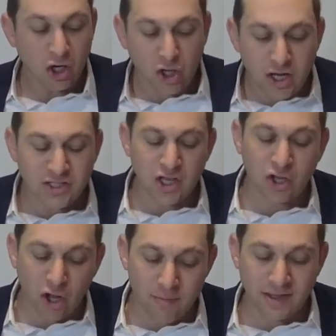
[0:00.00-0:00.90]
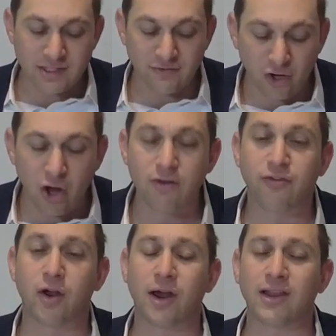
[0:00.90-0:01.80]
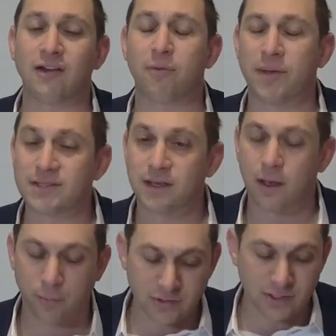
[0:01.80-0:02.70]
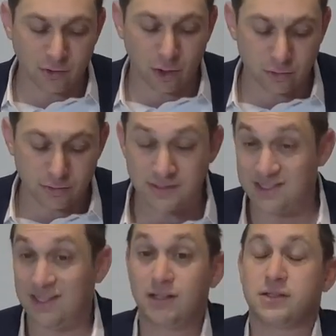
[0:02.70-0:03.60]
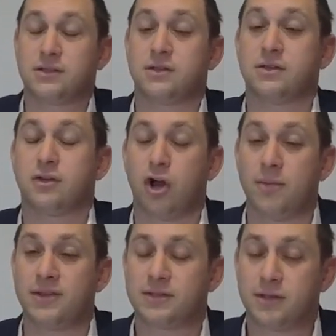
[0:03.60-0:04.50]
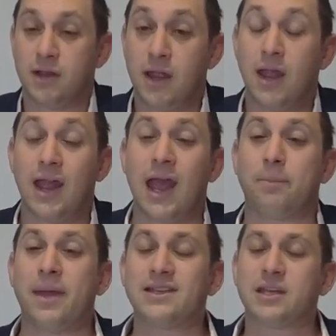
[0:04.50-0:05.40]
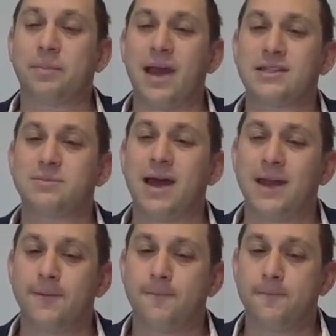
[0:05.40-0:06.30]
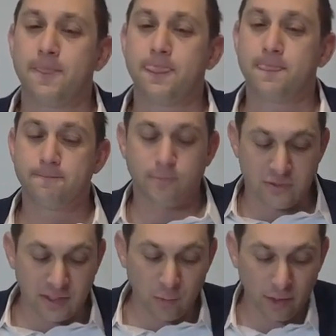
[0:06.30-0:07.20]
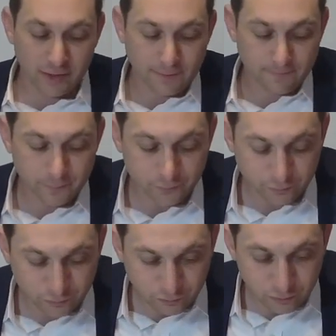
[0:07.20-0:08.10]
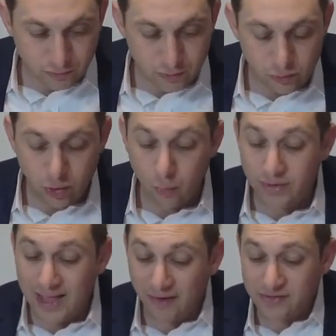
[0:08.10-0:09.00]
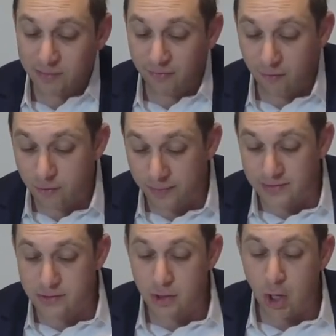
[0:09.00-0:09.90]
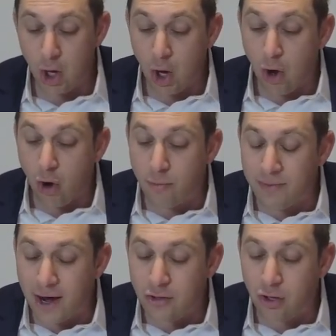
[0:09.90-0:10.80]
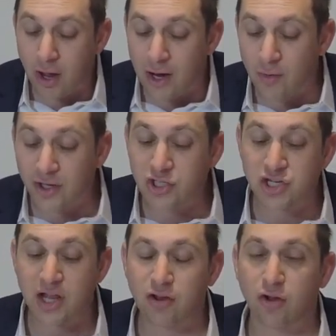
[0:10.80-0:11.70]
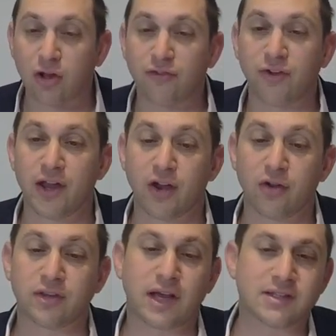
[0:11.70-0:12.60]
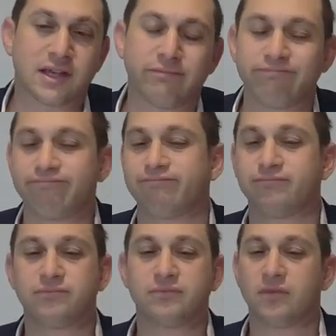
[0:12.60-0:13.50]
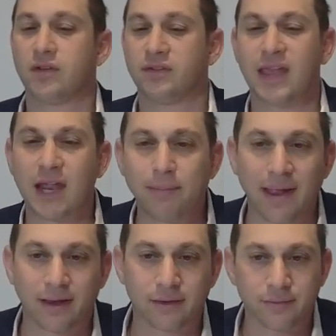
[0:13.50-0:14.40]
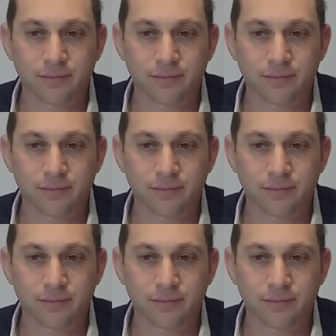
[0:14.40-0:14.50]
Gozel chometz v'over alav pesach. A person goes, steals chometz, and Pesach passes by. So then what? When Dav Savolim base, Omer lo arei shel cholofonecho. Tells him, take it back.